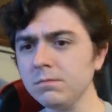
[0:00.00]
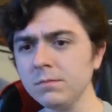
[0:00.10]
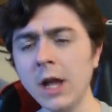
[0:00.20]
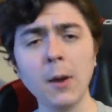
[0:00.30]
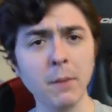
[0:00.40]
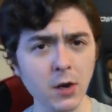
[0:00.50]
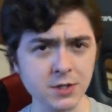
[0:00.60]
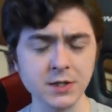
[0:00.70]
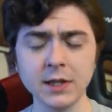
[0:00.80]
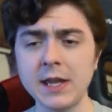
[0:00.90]
Now,
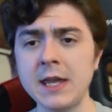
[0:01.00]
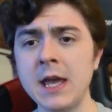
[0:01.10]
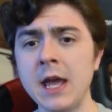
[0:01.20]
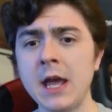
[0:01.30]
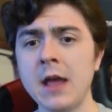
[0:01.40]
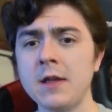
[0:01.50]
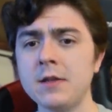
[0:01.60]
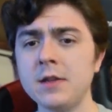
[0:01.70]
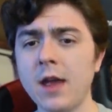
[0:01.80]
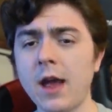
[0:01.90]
personally,
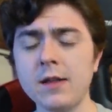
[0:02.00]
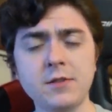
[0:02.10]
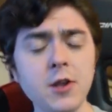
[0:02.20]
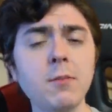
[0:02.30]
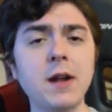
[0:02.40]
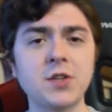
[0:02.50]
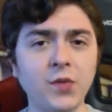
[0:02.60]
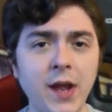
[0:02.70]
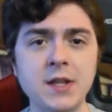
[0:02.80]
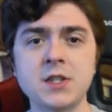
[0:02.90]
too much
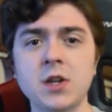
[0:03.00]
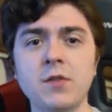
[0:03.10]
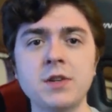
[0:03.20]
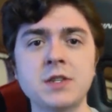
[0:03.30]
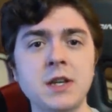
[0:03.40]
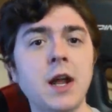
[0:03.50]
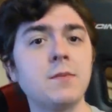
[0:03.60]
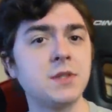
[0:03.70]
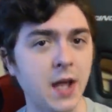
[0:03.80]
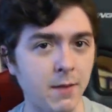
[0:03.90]
fan service can
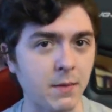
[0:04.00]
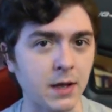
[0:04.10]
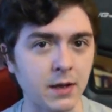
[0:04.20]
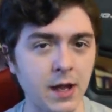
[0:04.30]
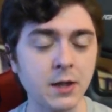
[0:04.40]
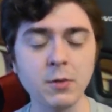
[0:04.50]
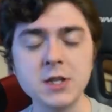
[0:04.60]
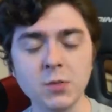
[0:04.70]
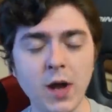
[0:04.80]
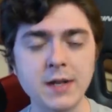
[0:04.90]
upset me. And the
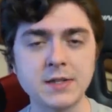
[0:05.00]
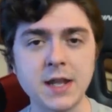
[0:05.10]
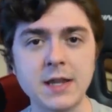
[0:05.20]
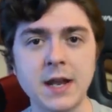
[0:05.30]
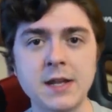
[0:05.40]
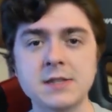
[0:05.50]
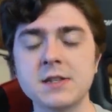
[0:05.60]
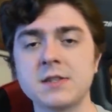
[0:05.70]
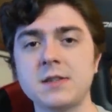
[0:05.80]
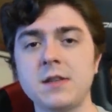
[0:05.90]
reason why I say that is
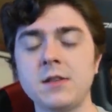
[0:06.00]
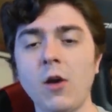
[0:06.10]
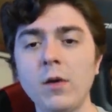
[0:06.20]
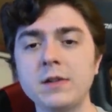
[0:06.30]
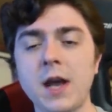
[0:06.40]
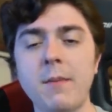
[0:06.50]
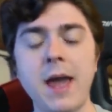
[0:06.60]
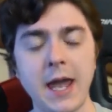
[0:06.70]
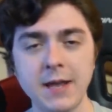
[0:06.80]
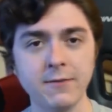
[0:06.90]
because the only time I
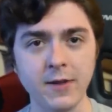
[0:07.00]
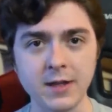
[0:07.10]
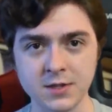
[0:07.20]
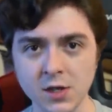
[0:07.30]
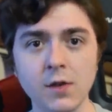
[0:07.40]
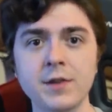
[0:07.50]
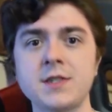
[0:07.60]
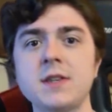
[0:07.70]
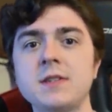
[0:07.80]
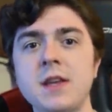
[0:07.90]
hate fan service
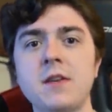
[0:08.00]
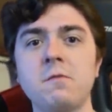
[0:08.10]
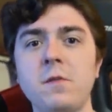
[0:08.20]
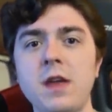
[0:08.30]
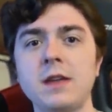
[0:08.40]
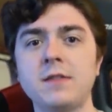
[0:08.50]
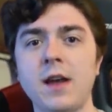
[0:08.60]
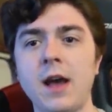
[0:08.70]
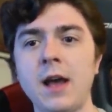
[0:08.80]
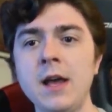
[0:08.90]
is if it
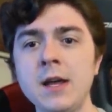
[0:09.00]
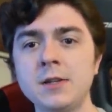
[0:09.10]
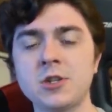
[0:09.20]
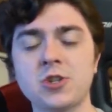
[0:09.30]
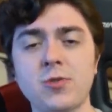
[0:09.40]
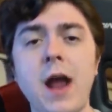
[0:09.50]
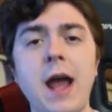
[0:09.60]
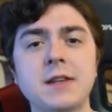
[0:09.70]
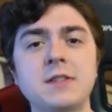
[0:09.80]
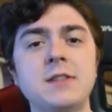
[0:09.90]
uh,
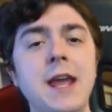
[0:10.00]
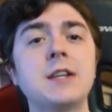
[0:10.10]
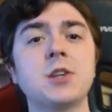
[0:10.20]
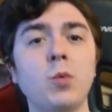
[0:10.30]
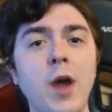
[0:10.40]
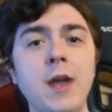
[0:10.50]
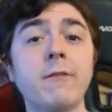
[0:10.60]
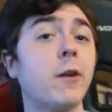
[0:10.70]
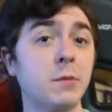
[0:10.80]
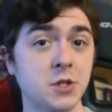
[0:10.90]
distracts and takes away
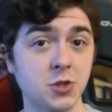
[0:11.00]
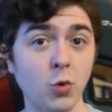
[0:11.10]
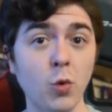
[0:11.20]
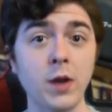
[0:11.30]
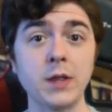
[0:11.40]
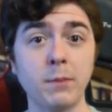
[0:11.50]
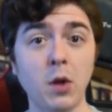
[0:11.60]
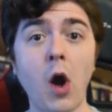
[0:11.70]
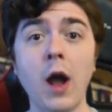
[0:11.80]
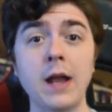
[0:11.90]
from the story, the
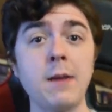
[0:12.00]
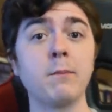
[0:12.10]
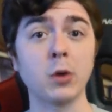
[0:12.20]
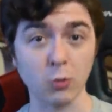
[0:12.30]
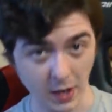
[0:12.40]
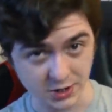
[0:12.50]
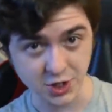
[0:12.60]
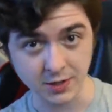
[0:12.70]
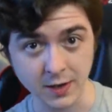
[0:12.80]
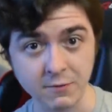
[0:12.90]
plot, and
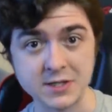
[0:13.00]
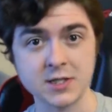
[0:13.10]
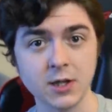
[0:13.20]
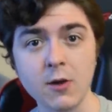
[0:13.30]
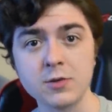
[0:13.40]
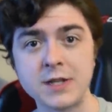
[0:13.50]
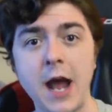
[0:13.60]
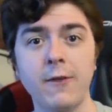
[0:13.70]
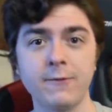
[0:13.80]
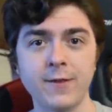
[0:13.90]
progression, if it slows
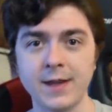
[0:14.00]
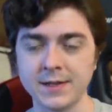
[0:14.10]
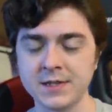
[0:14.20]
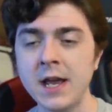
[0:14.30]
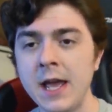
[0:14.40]
down things.